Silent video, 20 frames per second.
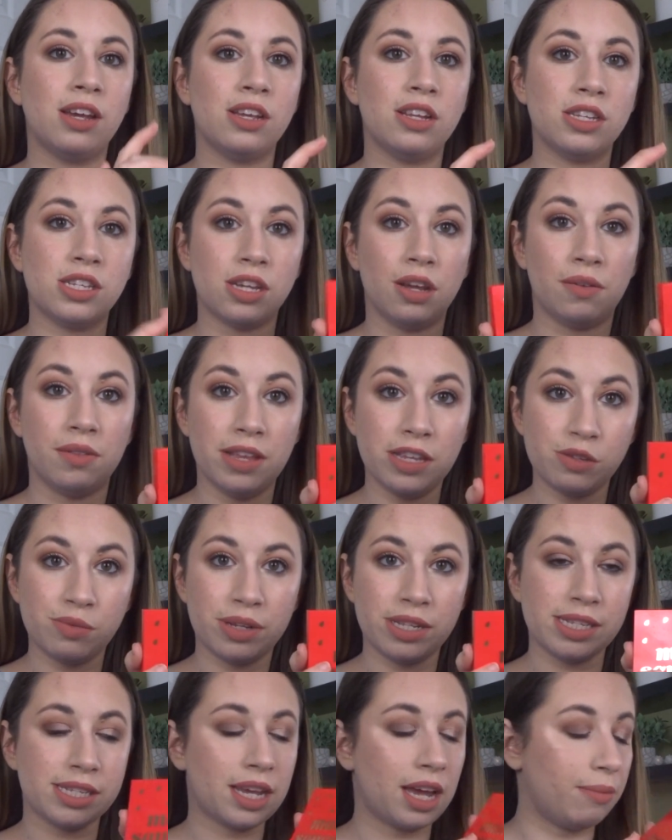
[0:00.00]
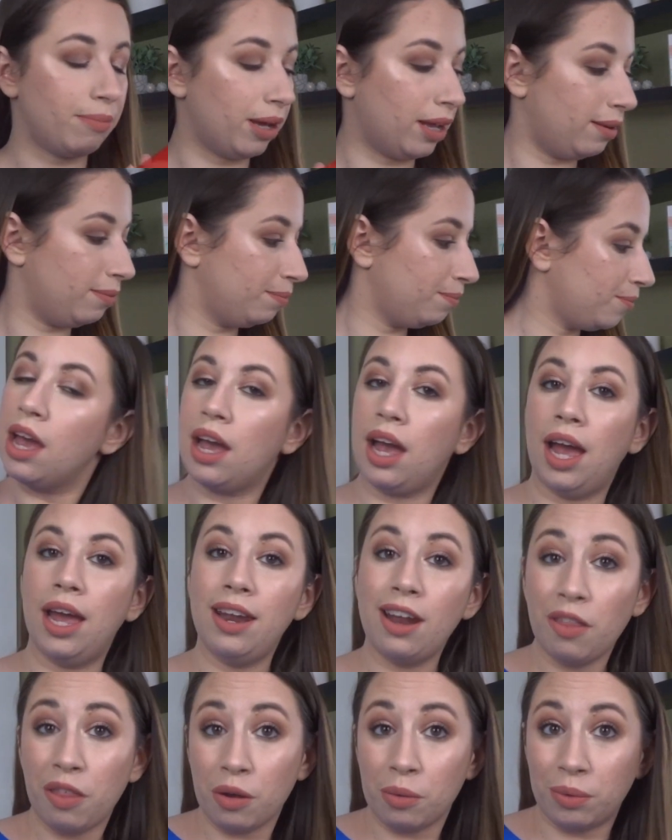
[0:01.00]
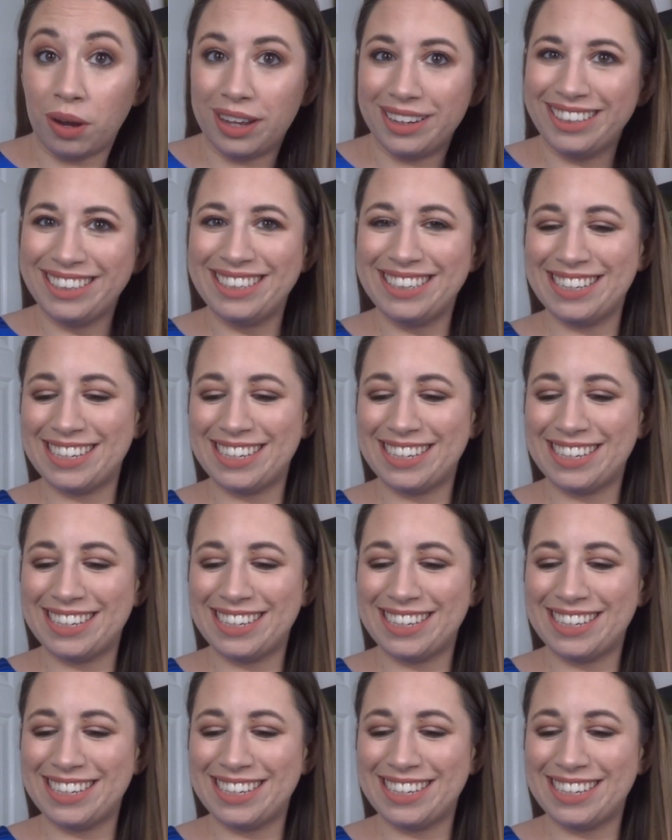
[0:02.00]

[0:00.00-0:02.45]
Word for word: So this one's coming. Another one